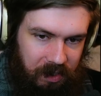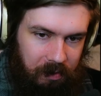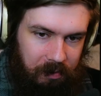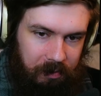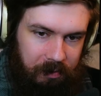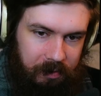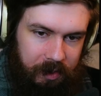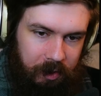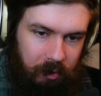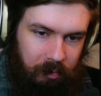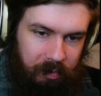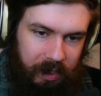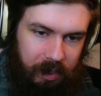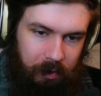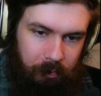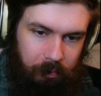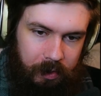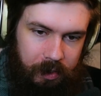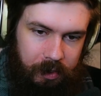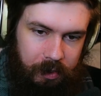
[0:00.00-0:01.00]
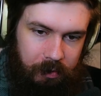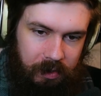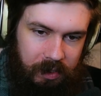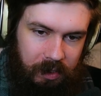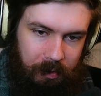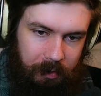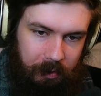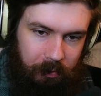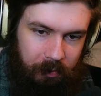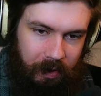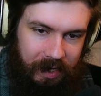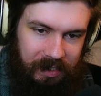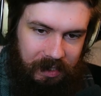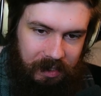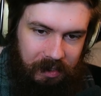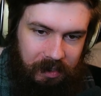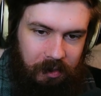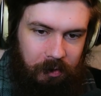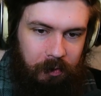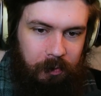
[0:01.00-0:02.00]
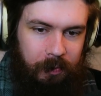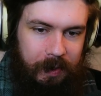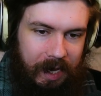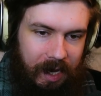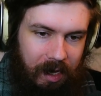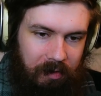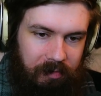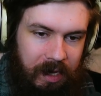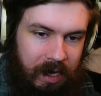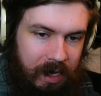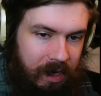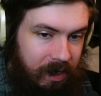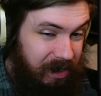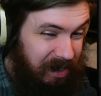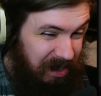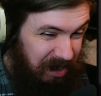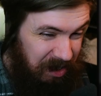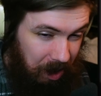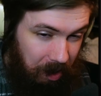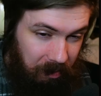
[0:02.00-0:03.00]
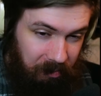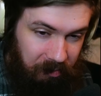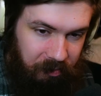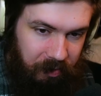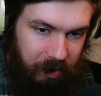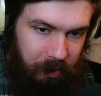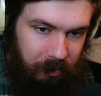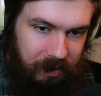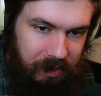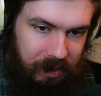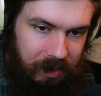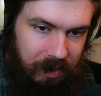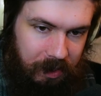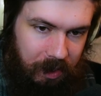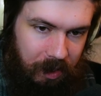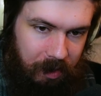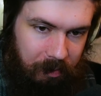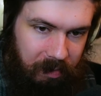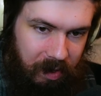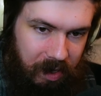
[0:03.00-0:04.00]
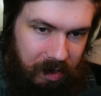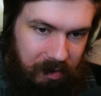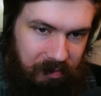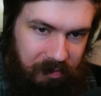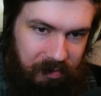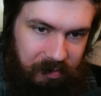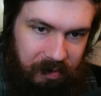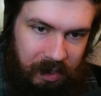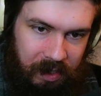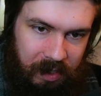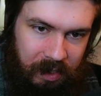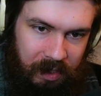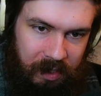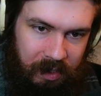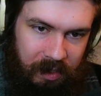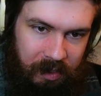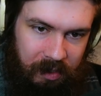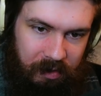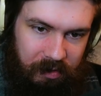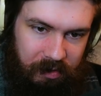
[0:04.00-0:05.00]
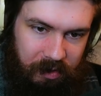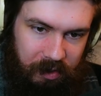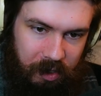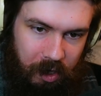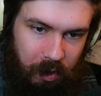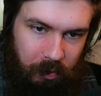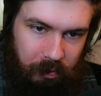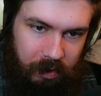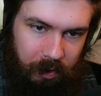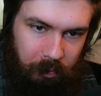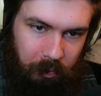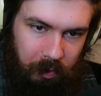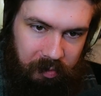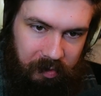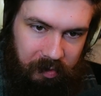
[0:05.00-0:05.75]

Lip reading: a little bit and reduce some of the resonance so that we have some frequencies above the note that we're